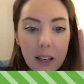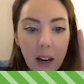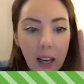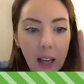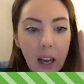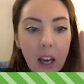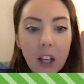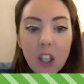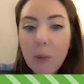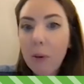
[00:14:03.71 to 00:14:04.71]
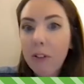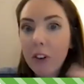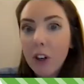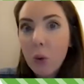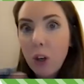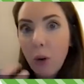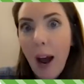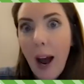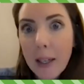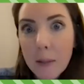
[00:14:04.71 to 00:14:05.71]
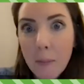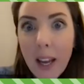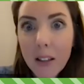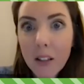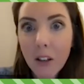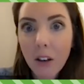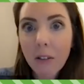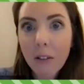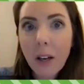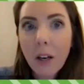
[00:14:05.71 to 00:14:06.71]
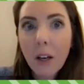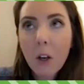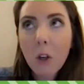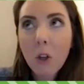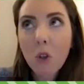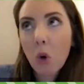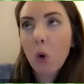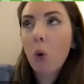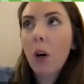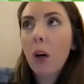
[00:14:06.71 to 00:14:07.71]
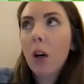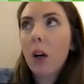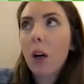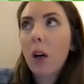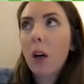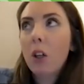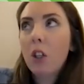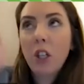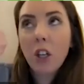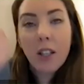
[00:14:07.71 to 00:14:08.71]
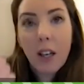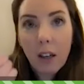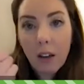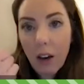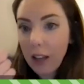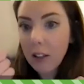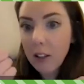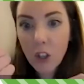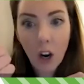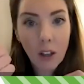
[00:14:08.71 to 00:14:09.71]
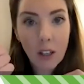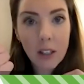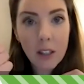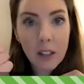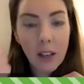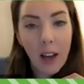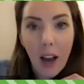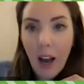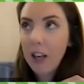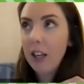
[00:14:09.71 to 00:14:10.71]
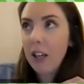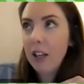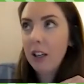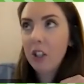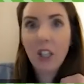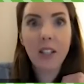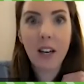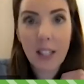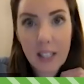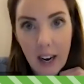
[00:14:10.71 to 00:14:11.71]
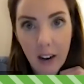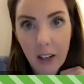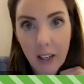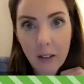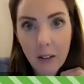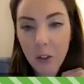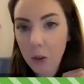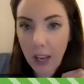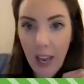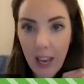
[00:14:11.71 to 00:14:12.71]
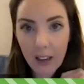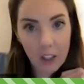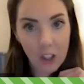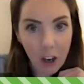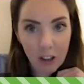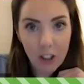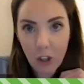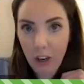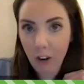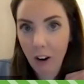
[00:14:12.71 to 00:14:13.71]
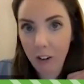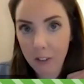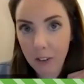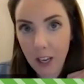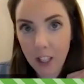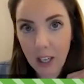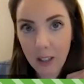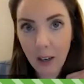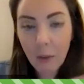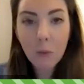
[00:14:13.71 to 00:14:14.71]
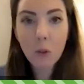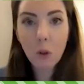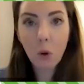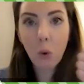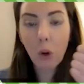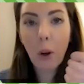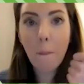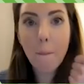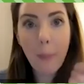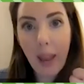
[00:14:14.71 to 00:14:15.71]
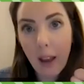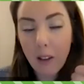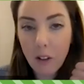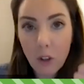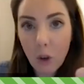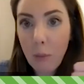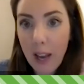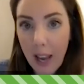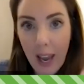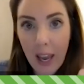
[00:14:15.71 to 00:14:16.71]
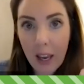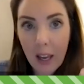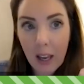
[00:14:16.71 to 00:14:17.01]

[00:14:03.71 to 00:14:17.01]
like she prefers when you hand make stuff. So she doesn't like chocolate and she doesn't like dairy. So the cake and the chocolate tree are off the agenda. So we're going to make, there's going to be a cake,